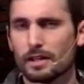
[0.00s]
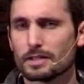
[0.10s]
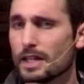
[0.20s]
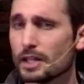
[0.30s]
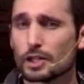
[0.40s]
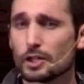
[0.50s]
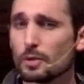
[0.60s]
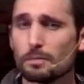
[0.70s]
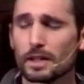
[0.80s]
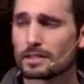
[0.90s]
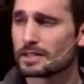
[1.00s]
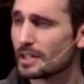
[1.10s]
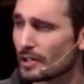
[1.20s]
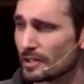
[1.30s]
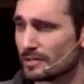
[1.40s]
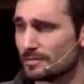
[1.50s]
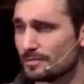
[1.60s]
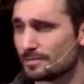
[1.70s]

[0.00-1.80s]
is that you would be a sinner.